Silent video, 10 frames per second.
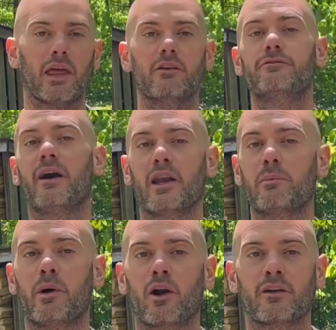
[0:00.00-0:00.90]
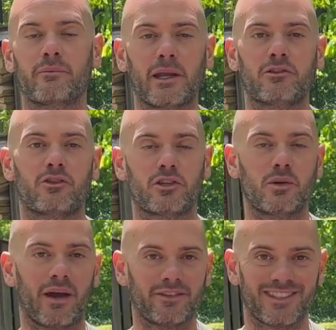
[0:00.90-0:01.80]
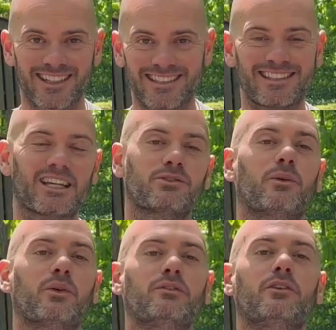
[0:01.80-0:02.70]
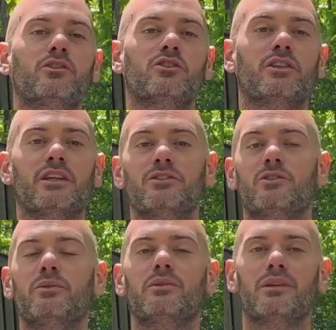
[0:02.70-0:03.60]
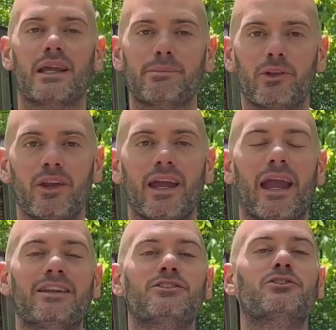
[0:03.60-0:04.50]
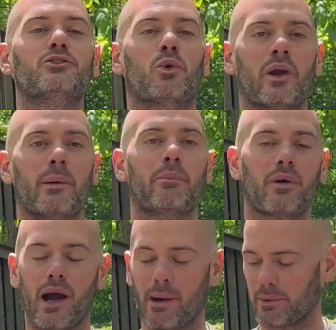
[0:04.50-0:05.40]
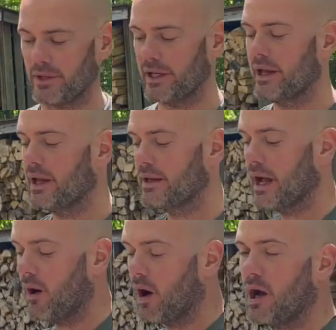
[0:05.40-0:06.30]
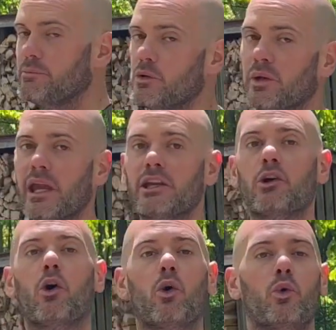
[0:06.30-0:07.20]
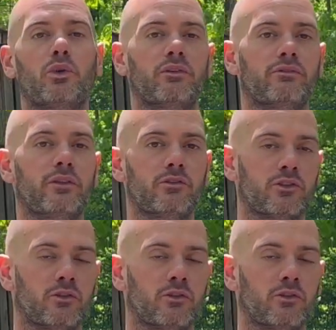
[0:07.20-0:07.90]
the final part of making sure you have a successful infusion is to label it and store it properly. Now, I'm doing a cold infusion